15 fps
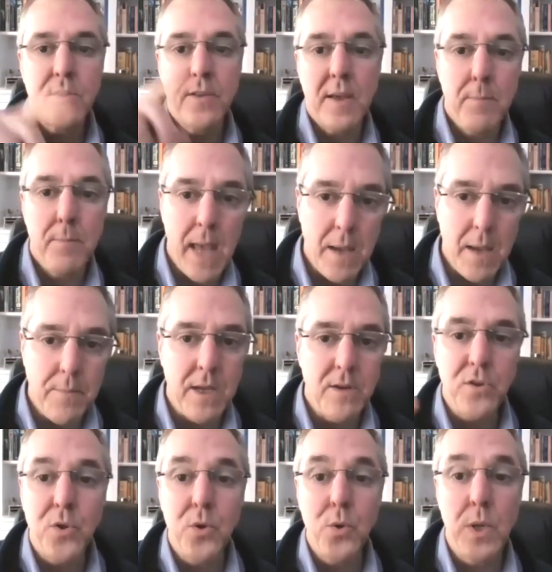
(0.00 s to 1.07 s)
so that
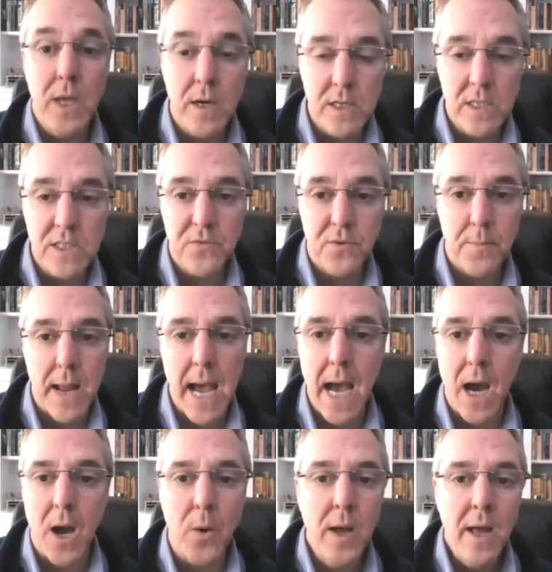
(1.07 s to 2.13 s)
maybe 2 years from
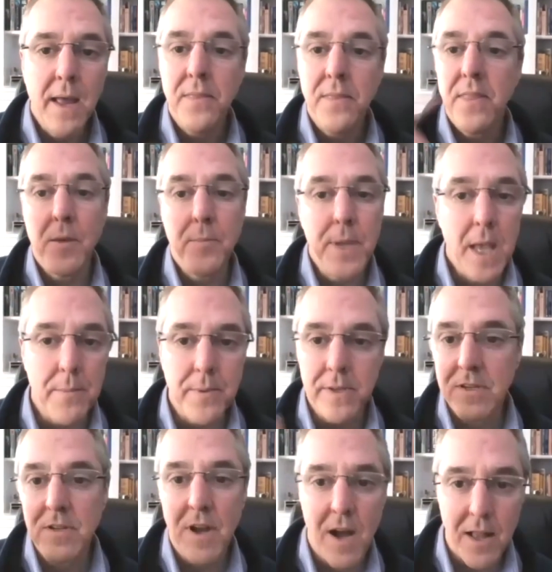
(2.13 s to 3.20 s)
now, they'll be able
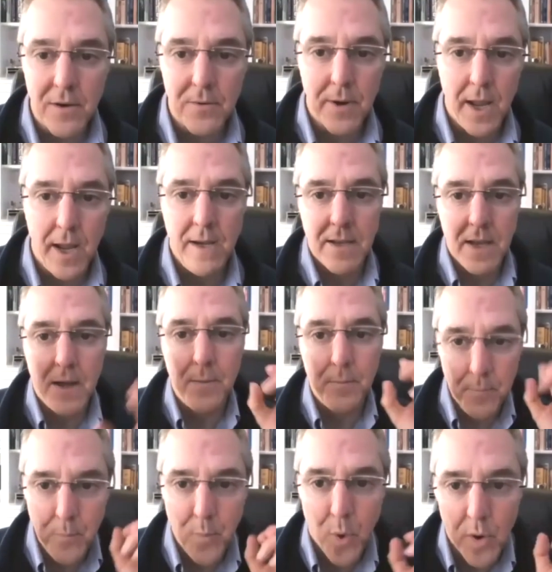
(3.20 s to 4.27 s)
to tolerate a
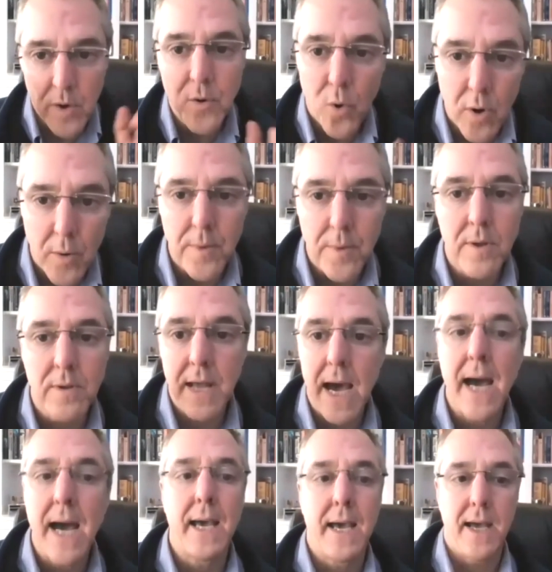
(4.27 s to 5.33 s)
more normal
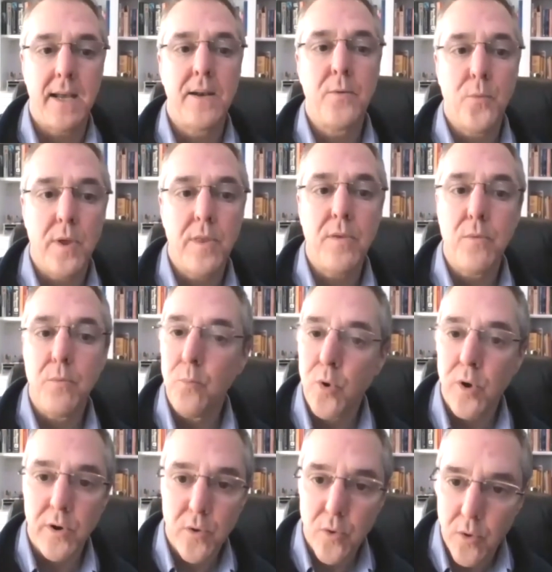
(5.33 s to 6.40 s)
diet with
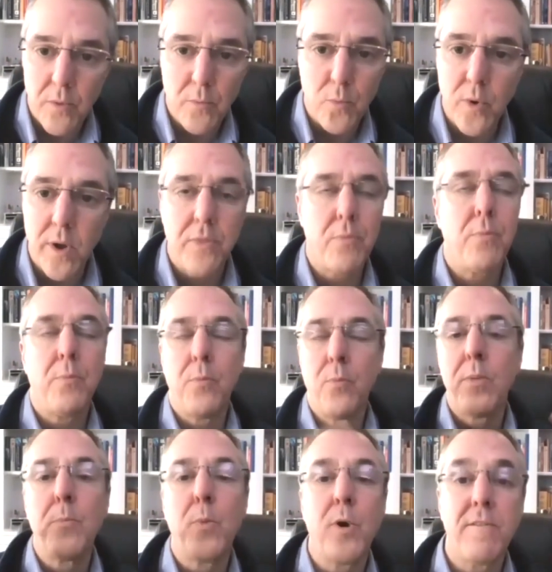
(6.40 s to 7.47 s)

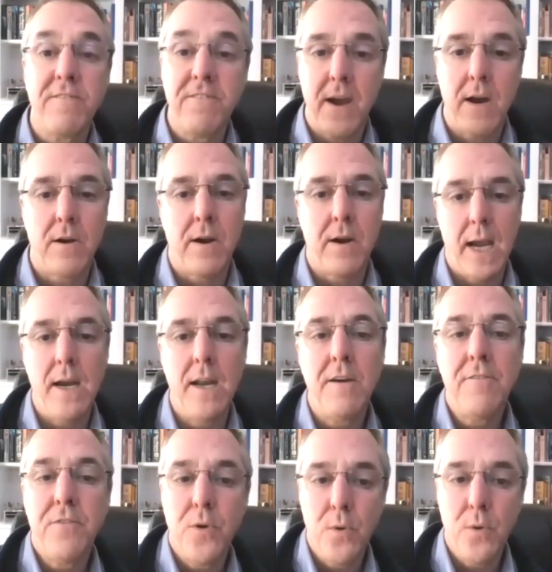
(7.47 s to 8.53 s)
more
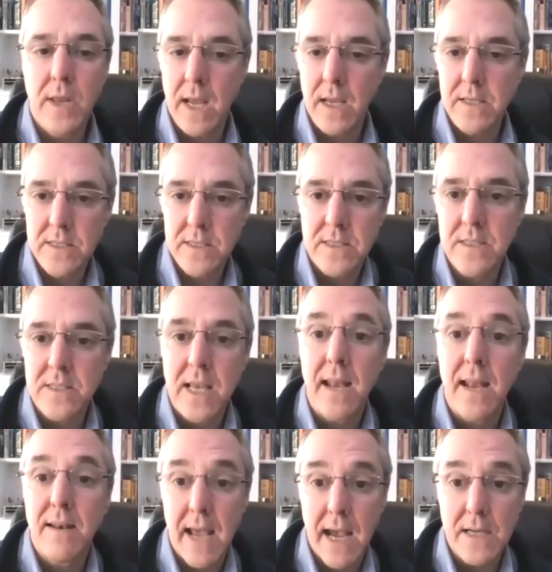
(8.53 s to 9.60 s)
varied food tastes
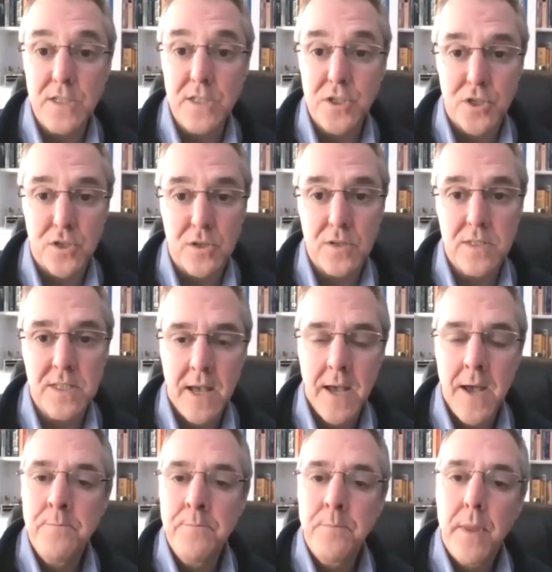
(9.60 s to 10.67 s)
and textures.
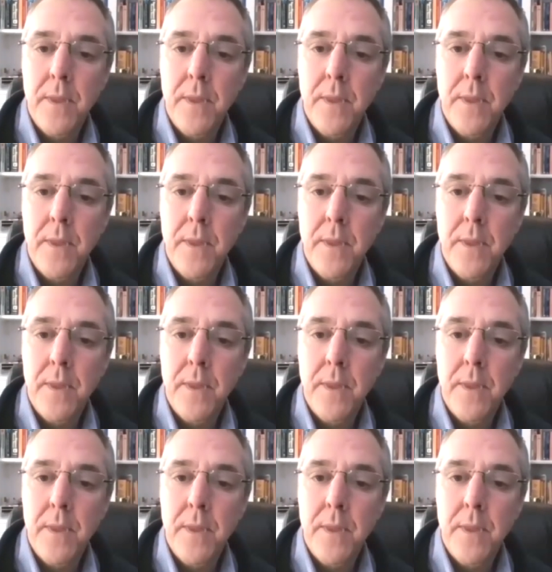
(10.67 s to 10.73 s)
